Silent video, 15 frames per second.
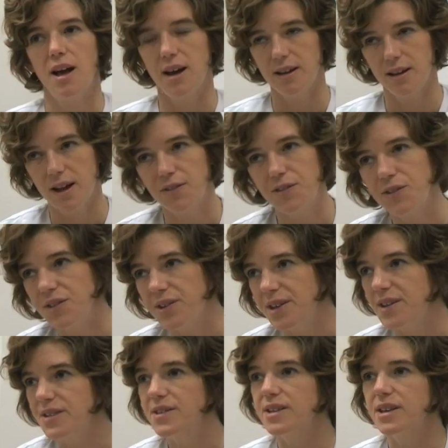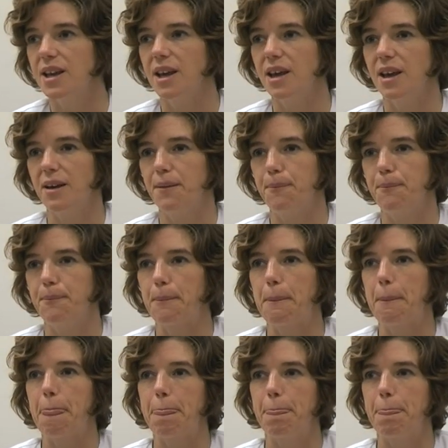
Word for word: And after this, um,